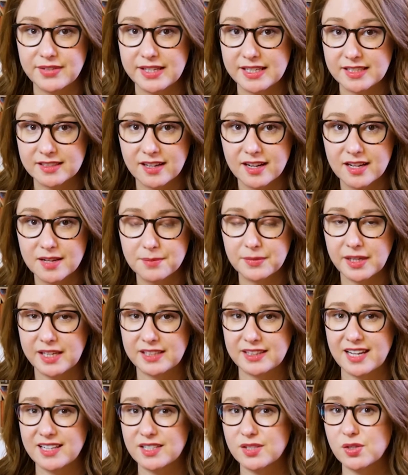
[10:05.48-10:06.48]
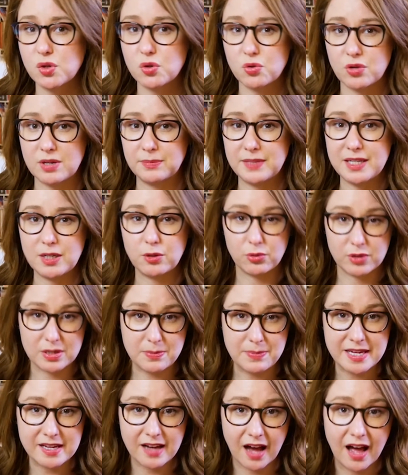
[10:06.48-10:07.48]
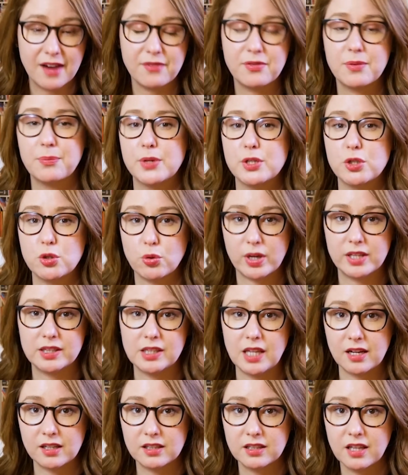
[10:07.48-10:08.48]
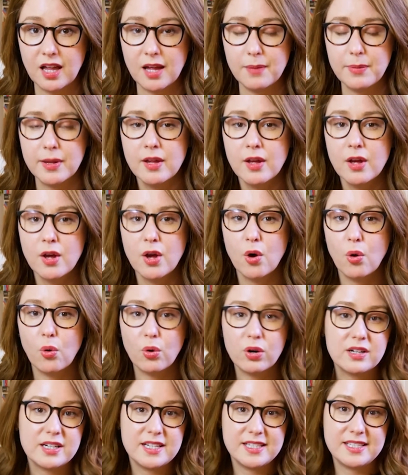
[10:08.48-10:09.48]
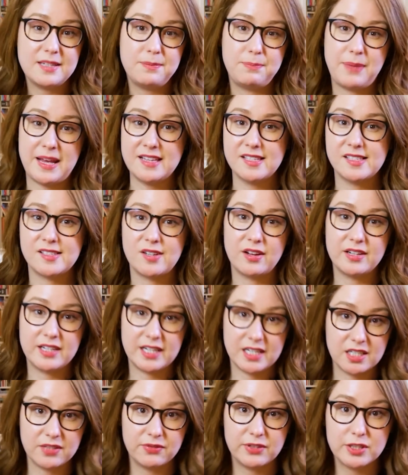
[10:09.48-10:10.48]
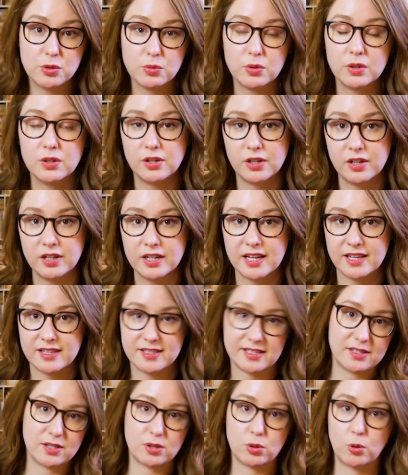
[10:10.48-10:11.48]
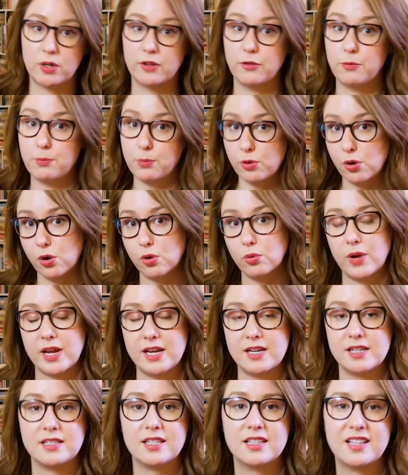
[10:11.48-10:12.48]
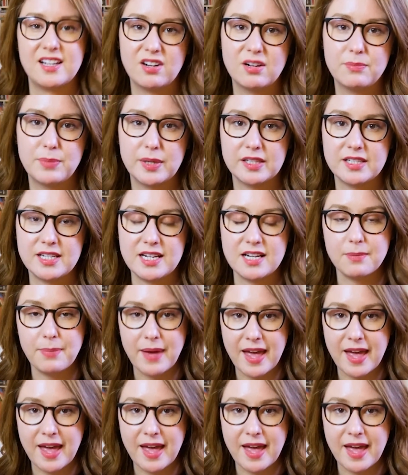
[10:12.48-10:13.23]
of income, like that extremely creepy guy from the Joy Luck Club? Or is it based on individual earnings and sort of prorated to their ability to